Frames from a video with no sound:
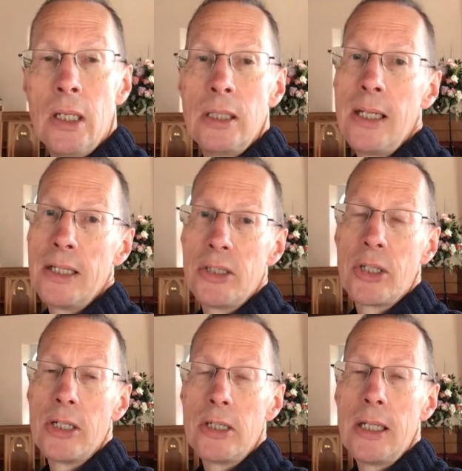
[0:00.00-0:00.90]
Today is
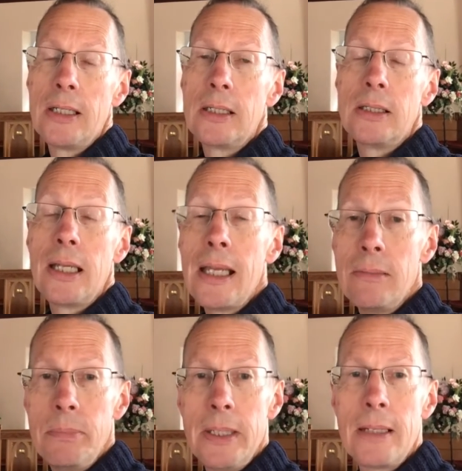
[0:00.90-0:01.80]
Thursday, and at
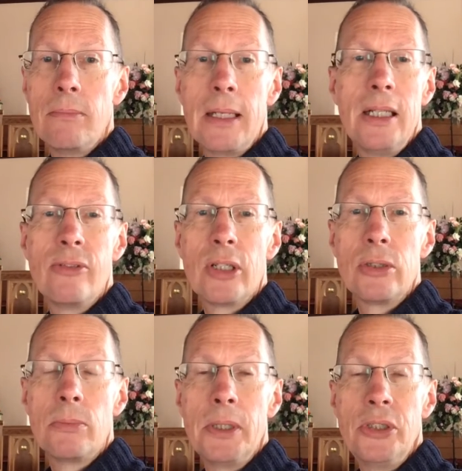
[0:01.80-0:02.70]
8 p.m. many of us
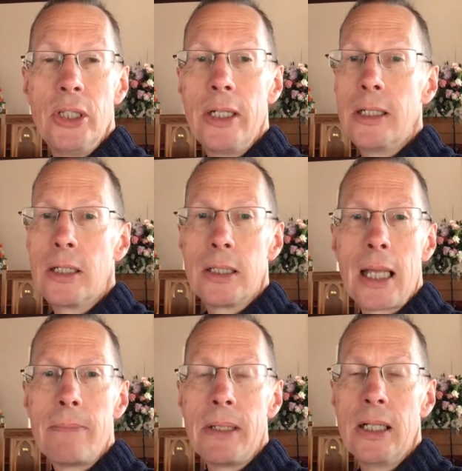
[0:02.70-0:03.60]
will be cheering or
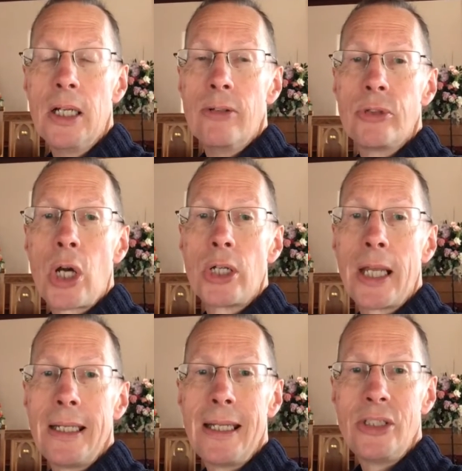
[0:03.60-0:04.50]
clapping for our
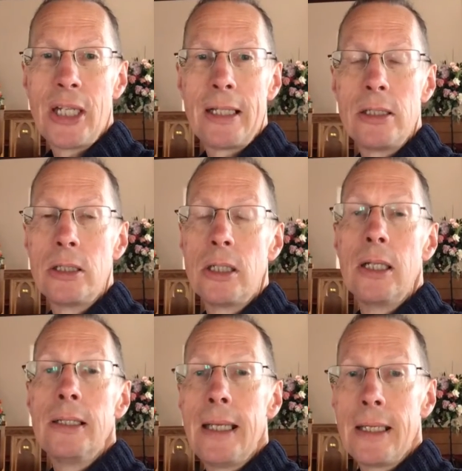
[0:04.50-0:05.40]
NHS
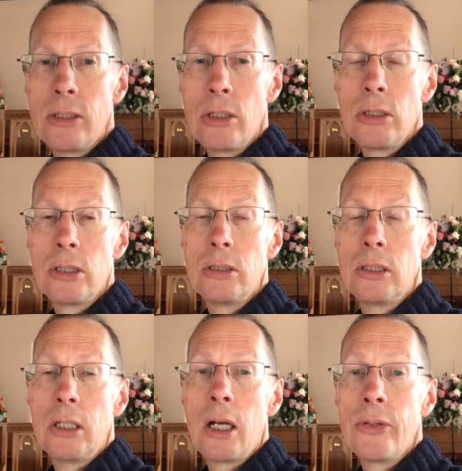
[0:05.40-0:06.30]
carers and
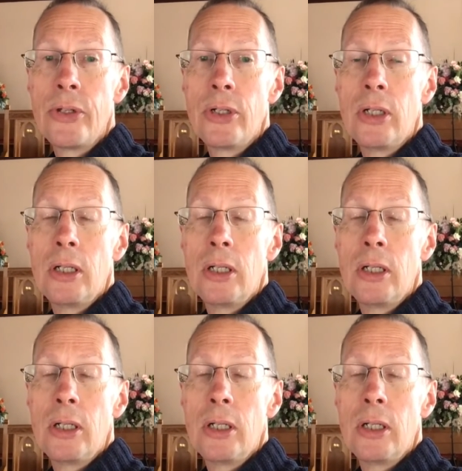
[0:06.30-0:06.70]
other